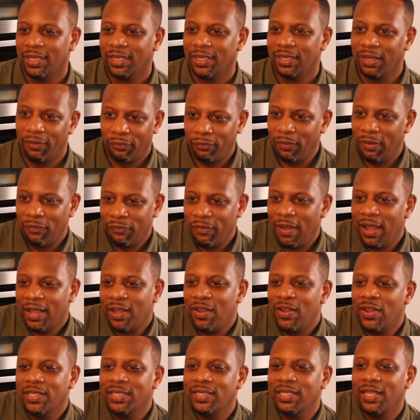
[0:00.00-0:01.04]
if, if I
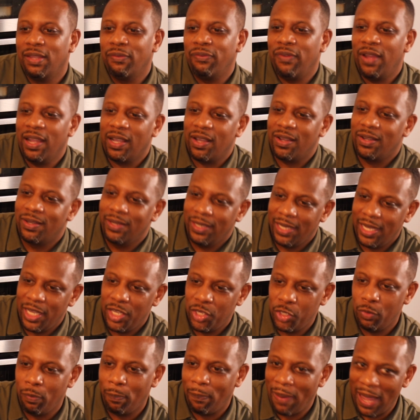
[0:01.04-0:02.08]
can't if I can't hear
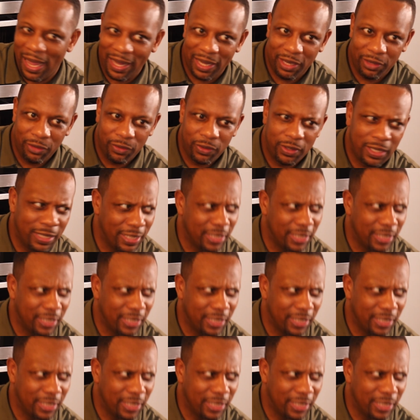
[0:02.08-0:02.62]
you banging on,